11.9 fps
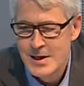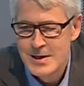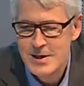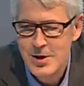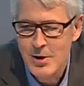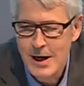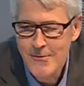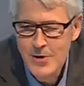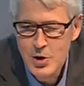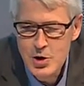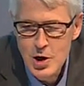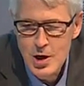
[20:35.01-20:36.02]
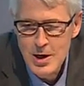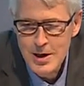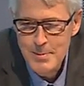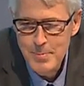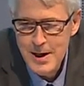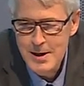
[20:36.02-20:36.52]
So if you talk
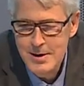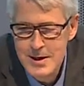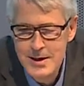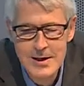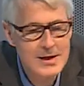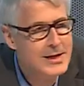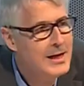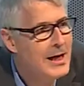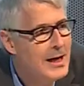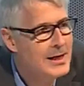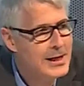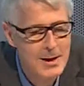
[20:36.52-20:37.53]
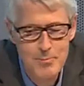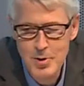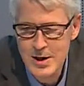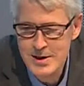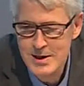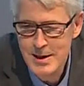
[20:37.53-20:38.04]
about CAD and
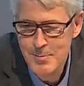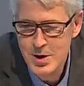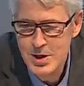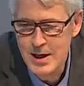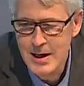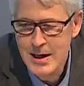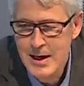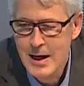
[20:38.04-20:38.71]
breast imaging,